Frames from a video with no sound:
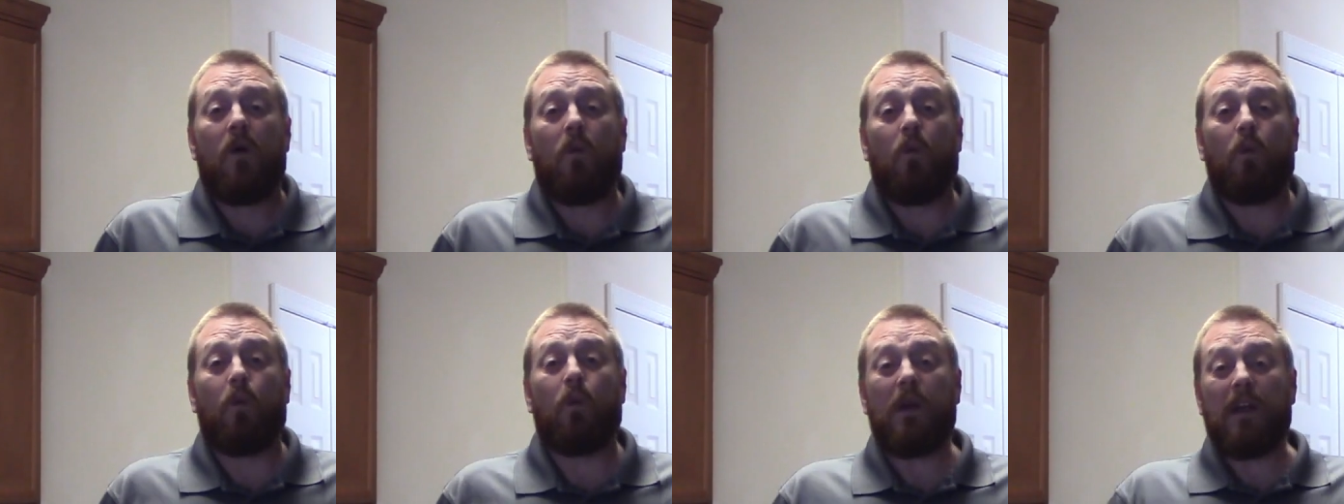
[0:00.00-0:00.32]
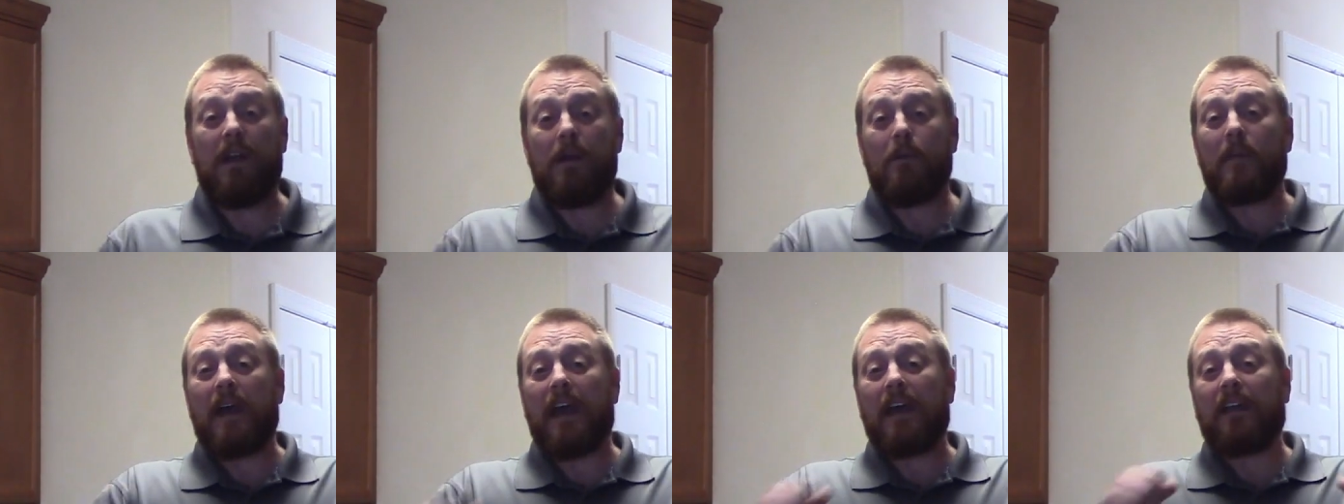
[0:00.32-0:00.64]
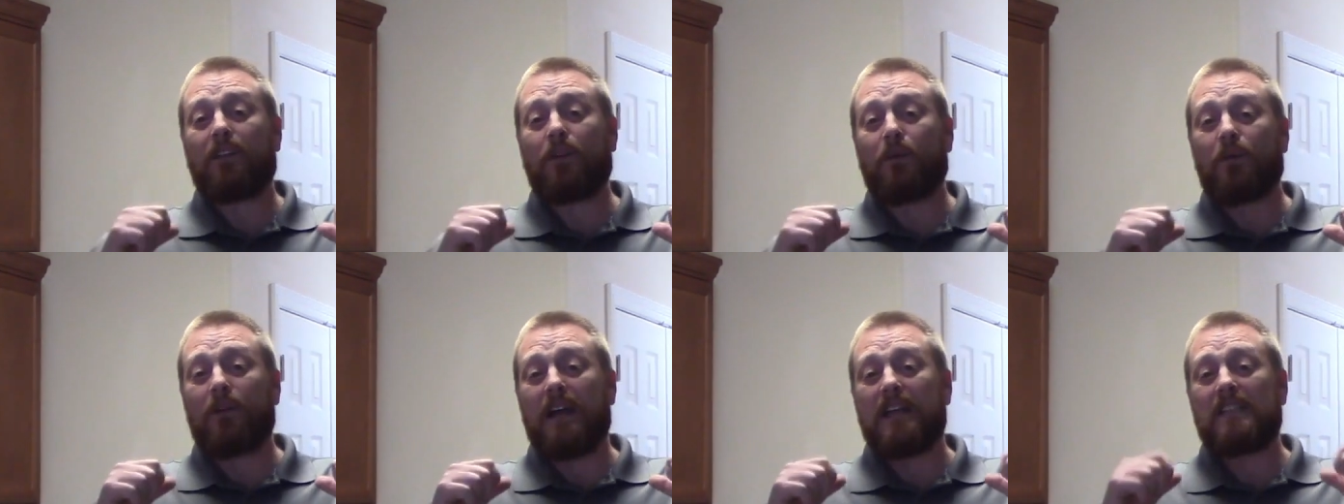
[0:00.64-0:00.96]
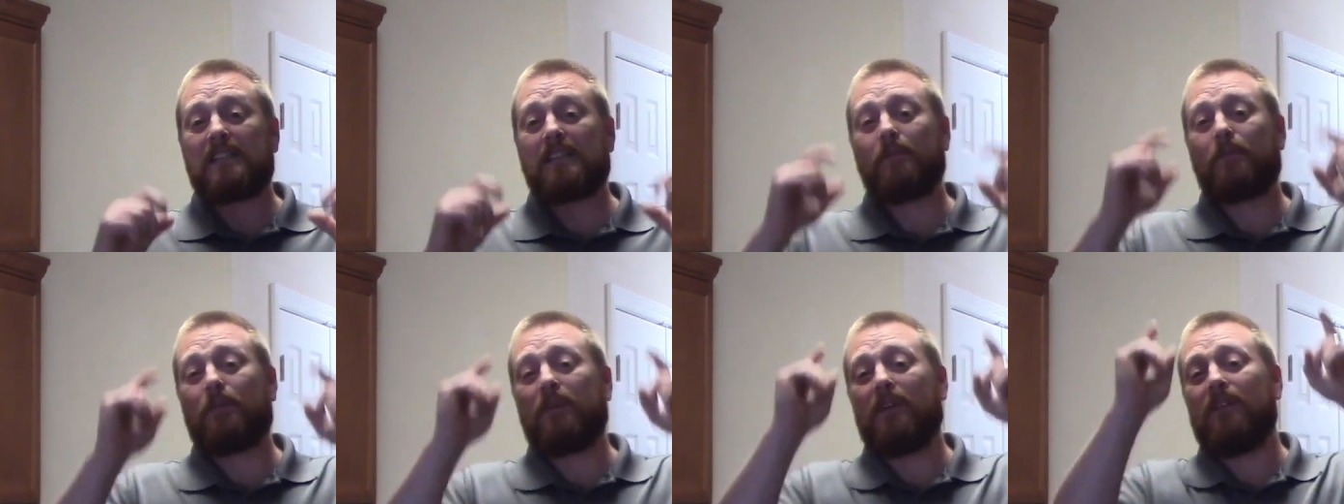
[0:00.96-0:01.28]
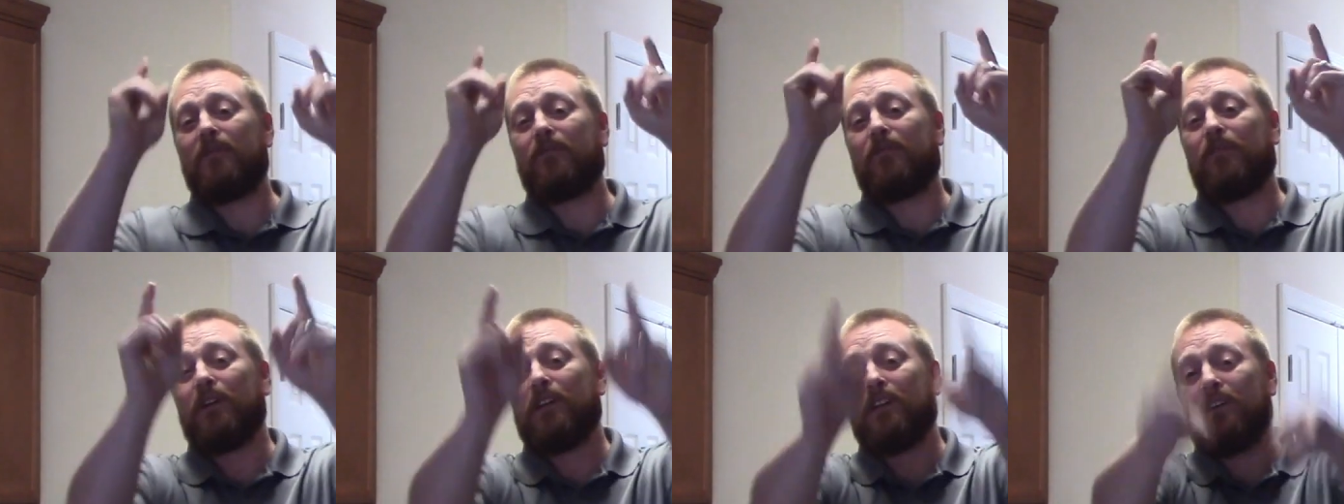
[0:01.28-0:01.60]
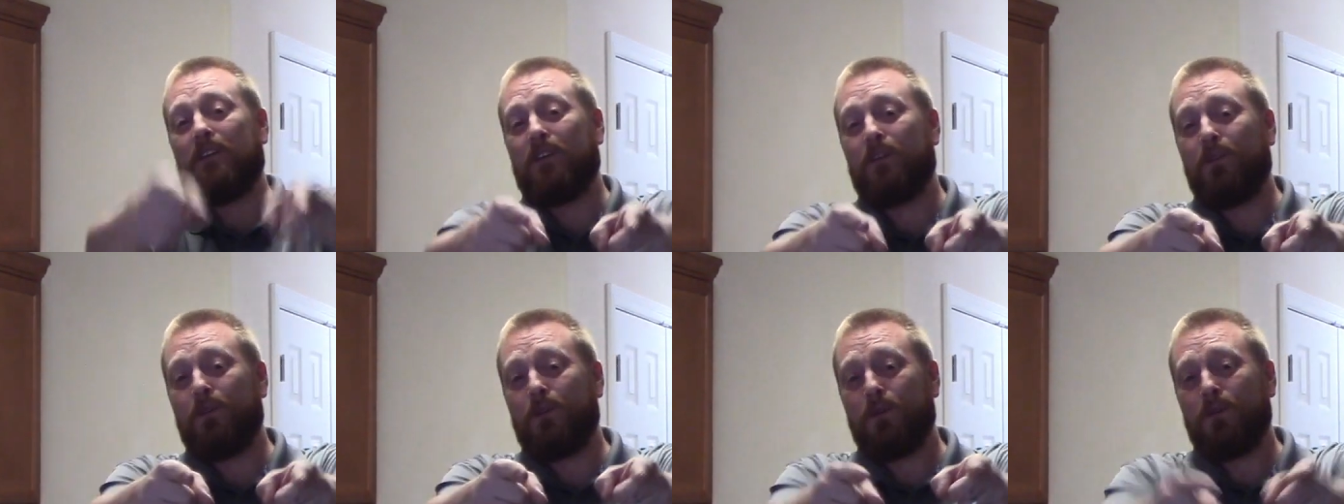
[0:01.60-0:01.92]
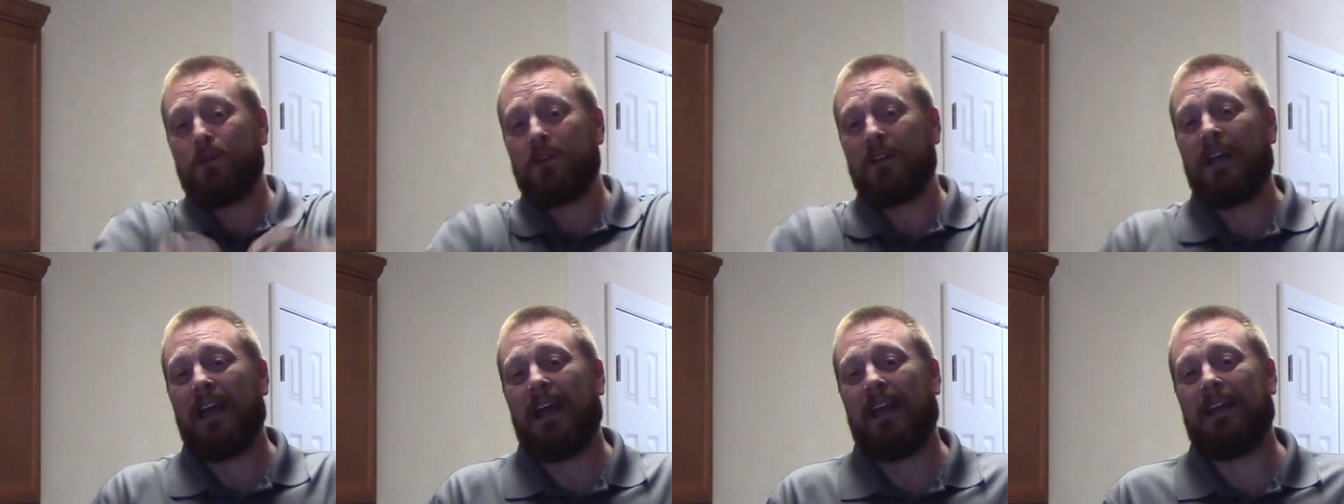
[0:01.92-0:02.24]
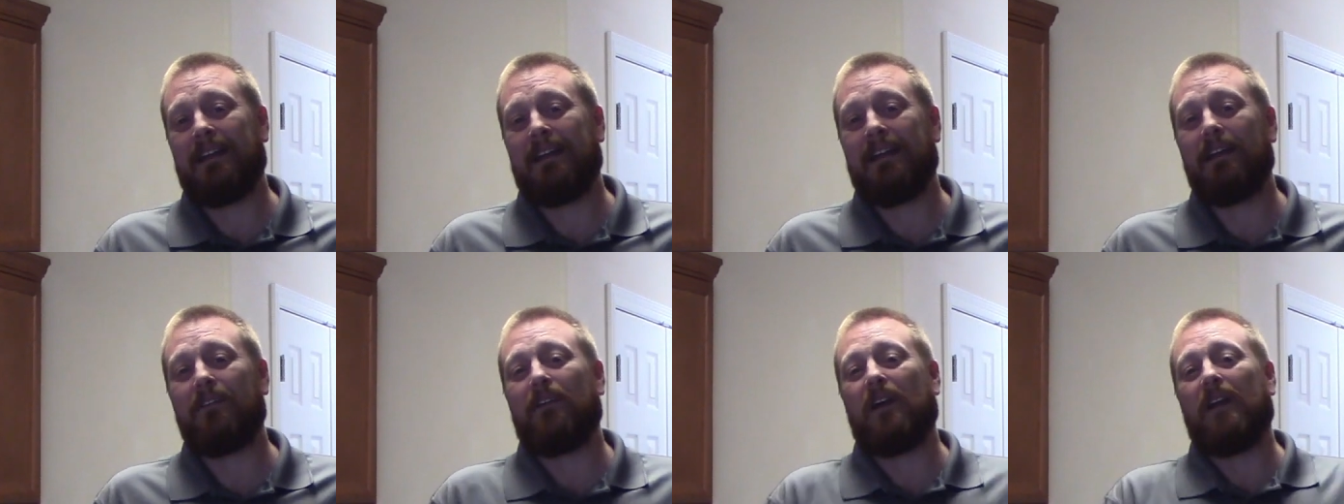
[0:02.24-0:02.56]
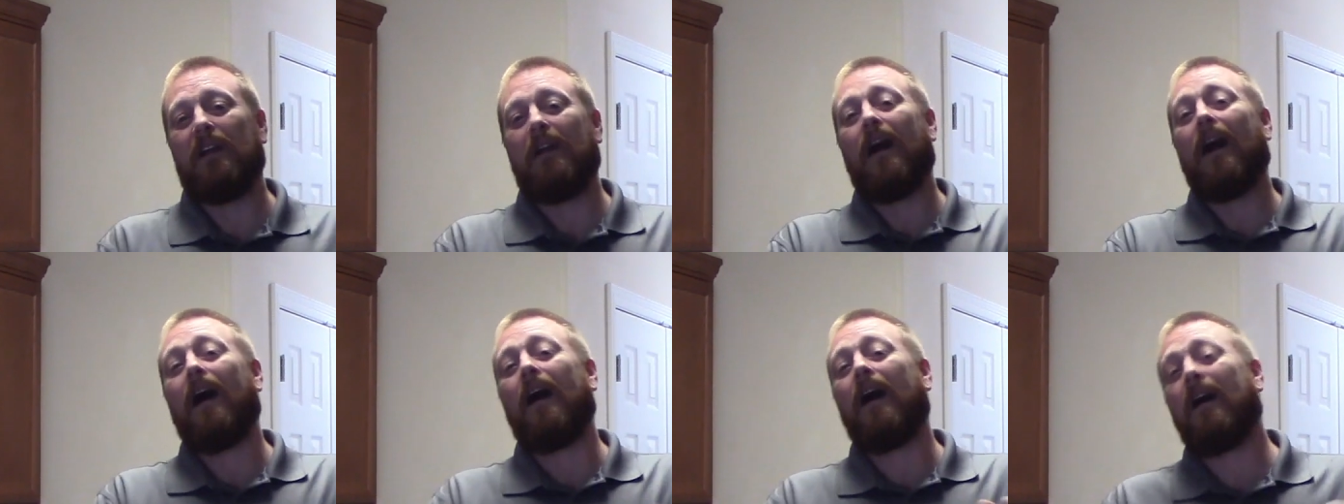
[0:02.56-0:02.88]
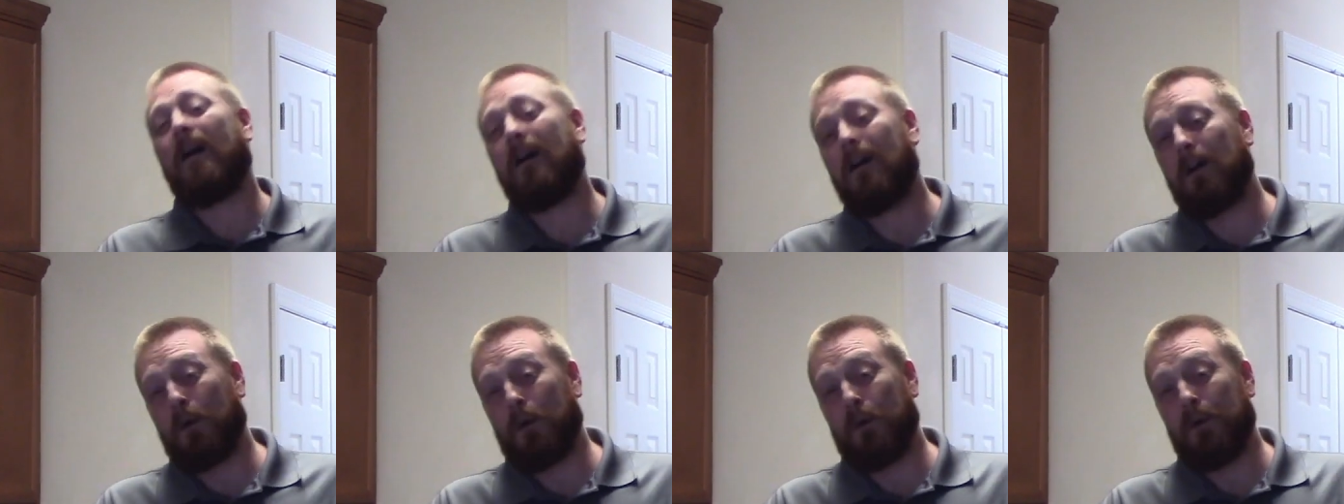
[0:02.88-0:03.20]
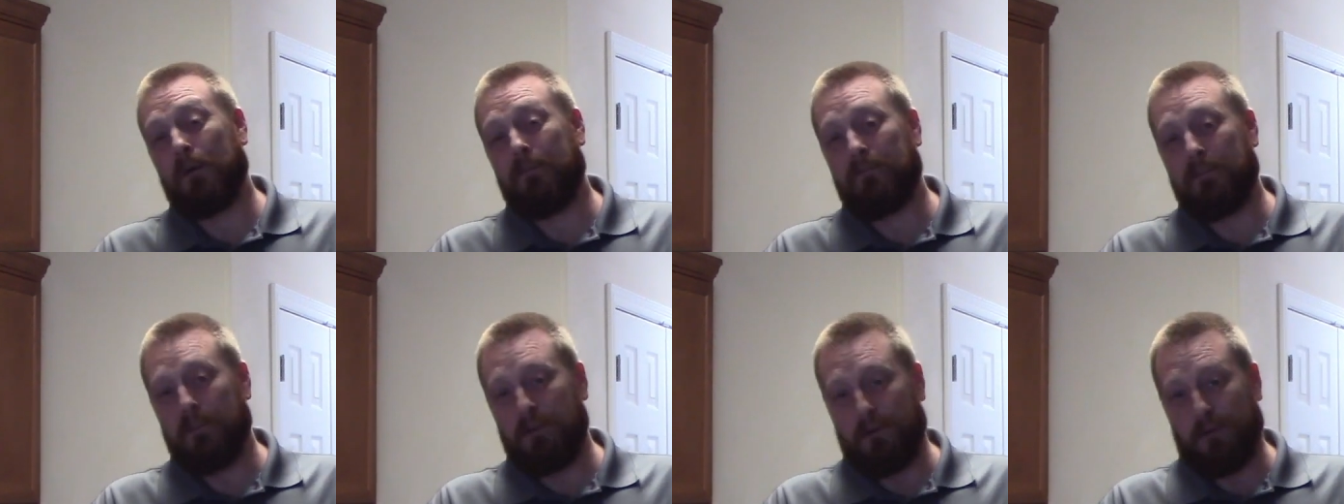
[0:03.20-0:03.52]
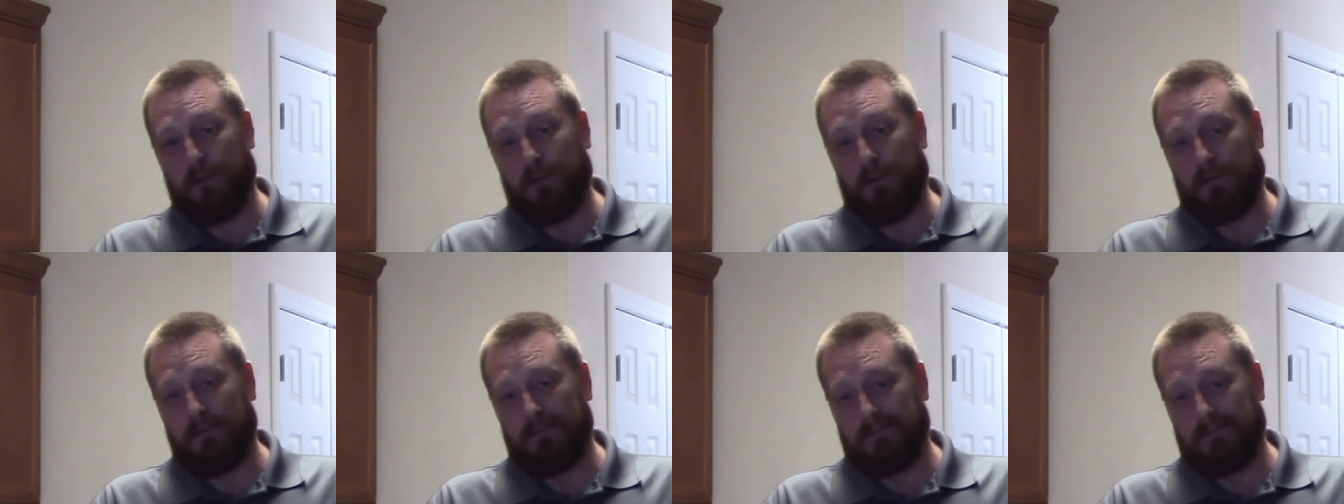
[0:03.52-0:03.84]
We make the recipe for you and give it our review.